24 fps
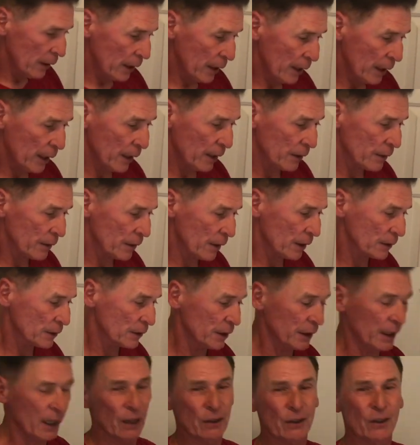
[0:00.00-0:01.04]
and
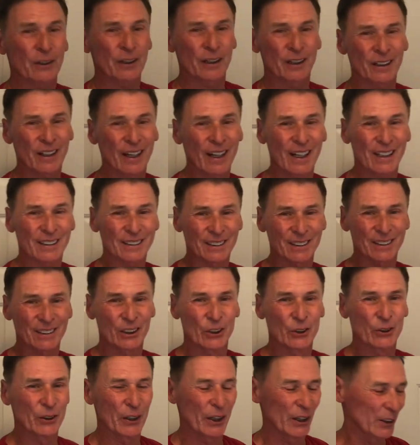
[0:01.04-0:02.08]
see how long it lasts.
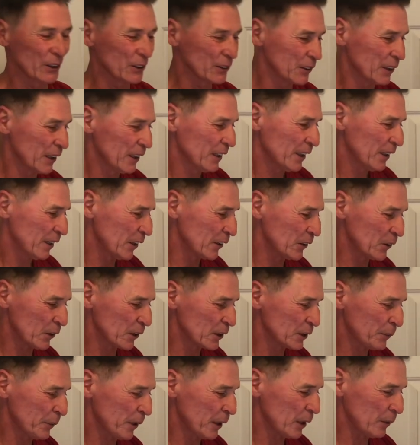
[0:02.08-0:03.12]
Who knows? The
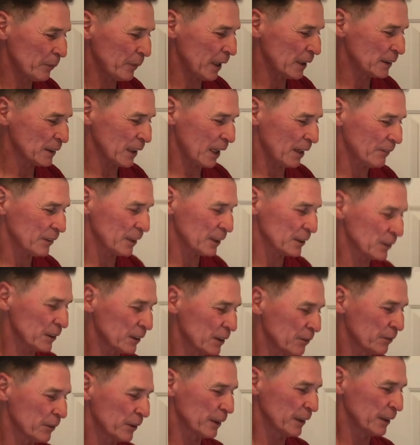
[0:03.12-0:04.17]
door's been a mess, obviously,
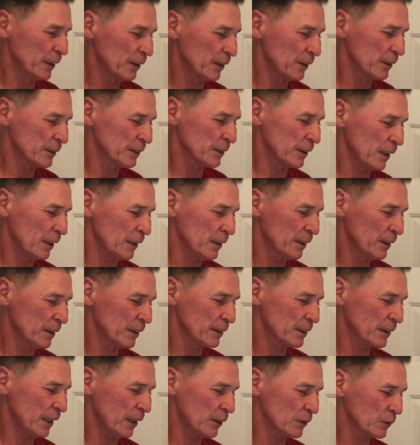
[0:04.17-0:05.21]
for years.
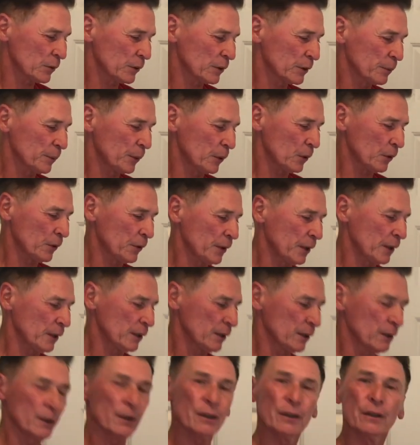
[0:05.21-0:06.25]
This house was built
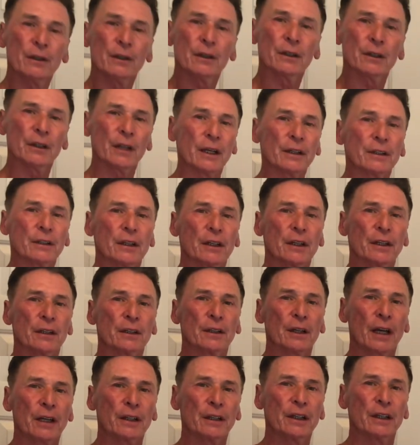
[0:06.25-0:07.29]
in
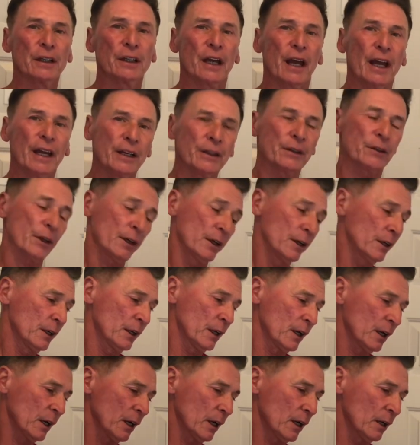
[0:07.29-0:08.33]
1998,
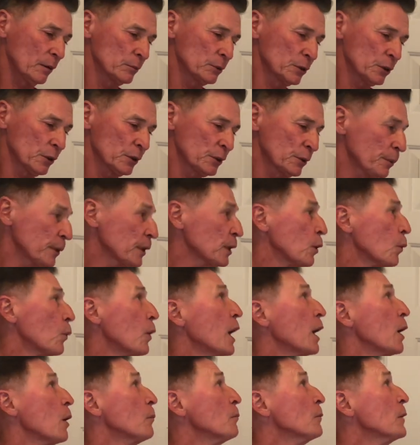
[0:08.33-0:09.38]
so it's been a
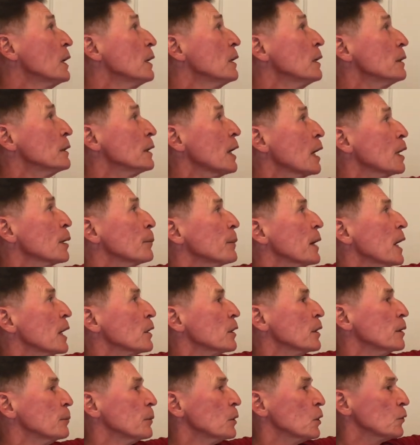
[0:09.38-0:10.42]
while. Not a
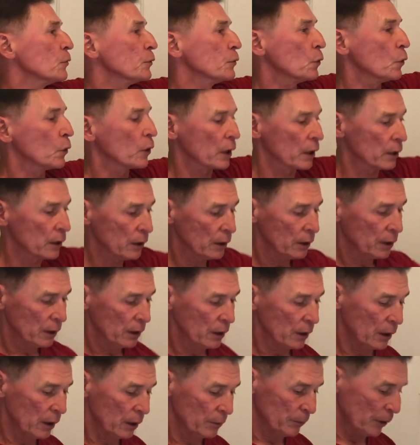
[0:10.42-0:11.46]
badly built door,
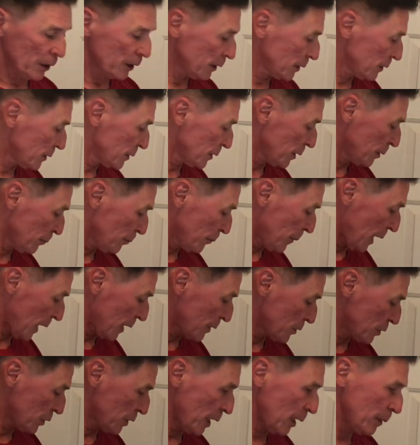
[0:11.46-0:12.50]
but it's in
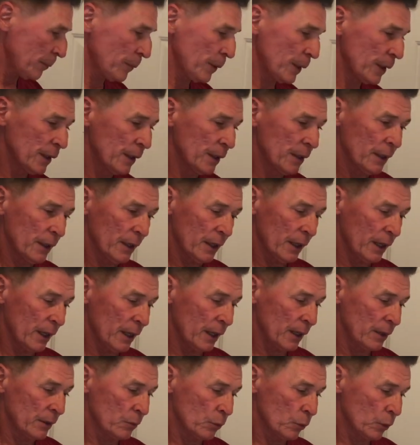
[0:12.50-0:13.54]
bad shape
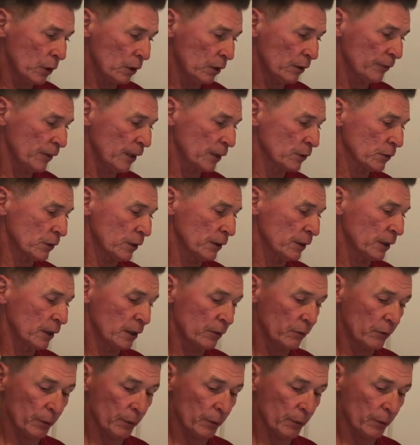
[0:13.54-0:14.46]
and will eventually need